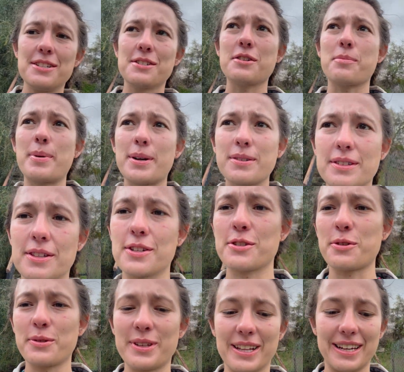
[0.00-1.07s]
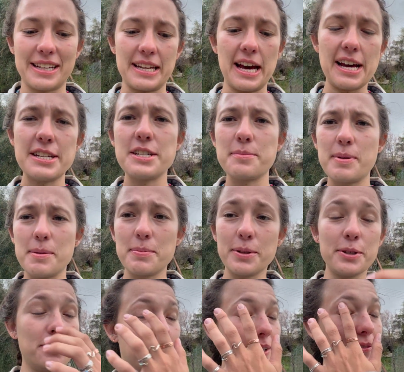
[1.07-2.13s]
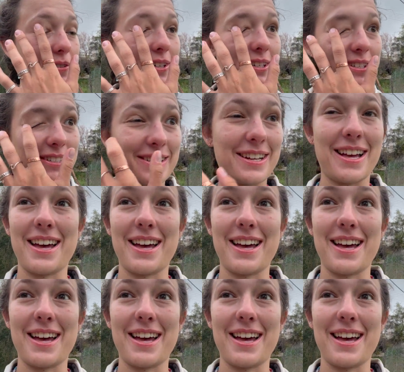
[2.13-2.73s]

So apparently there's only like 90 people who live here,